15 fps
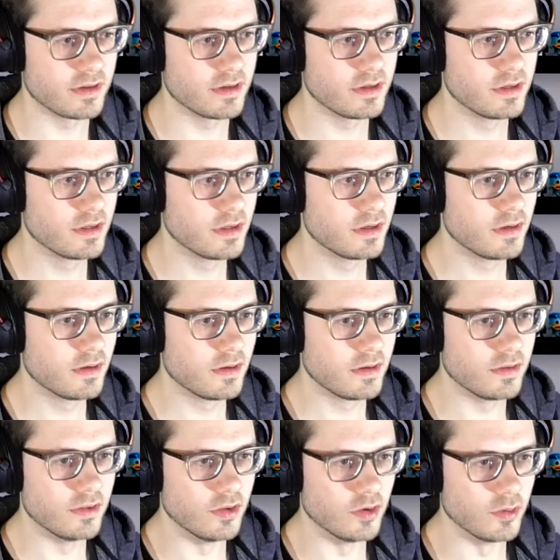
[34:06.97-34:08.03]
uh,
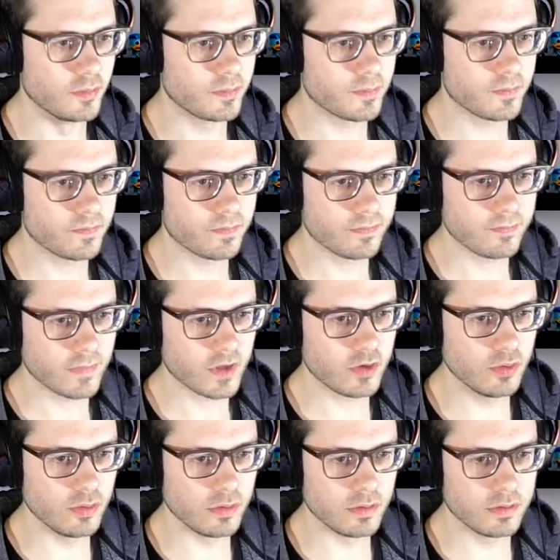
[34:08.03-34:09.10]
no.
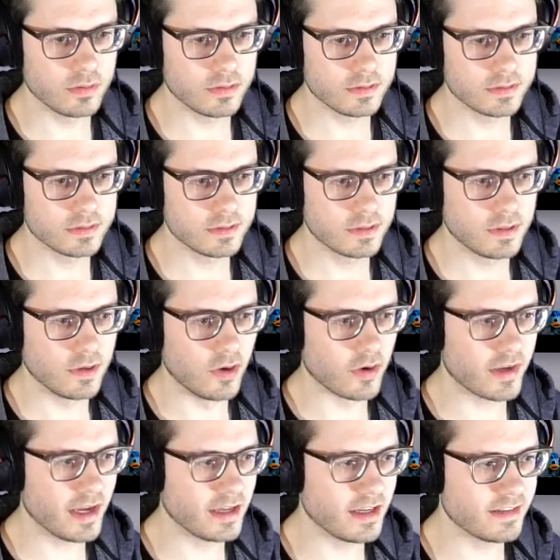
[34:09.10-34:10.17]
Cool.
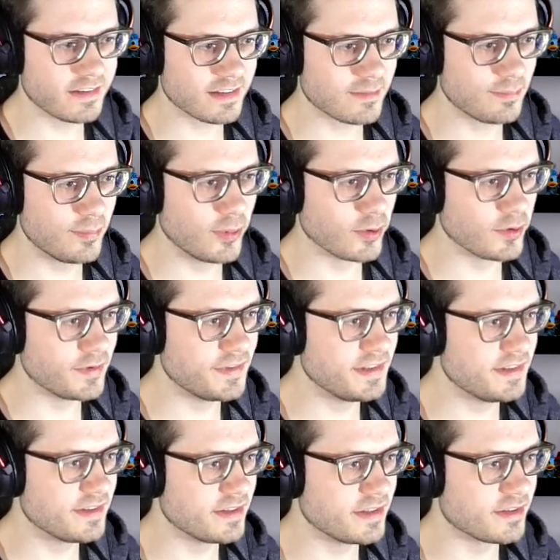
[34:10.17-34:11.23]
Okay, let's explore the
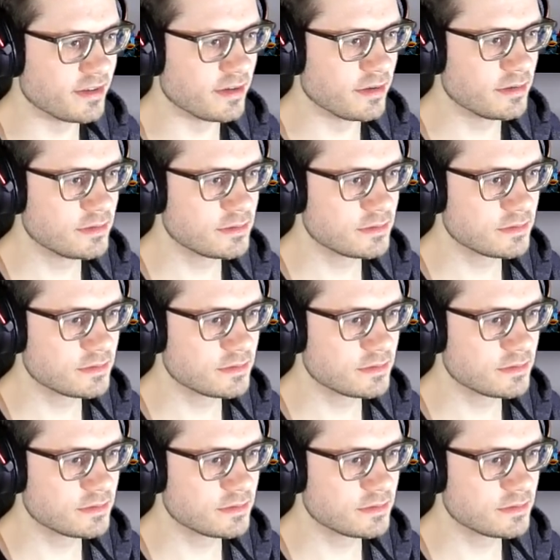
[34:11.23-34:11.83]
city a little.